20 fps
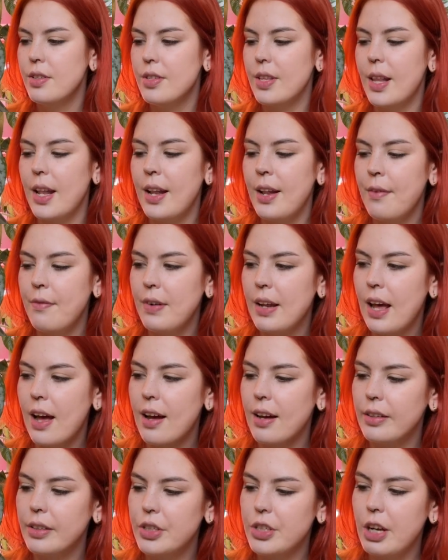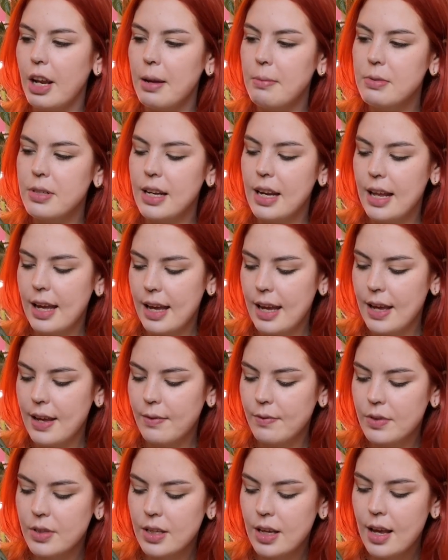So the lovely heart-shaped
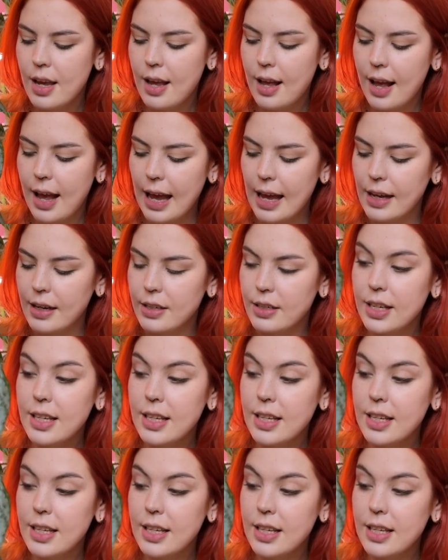leaves, and it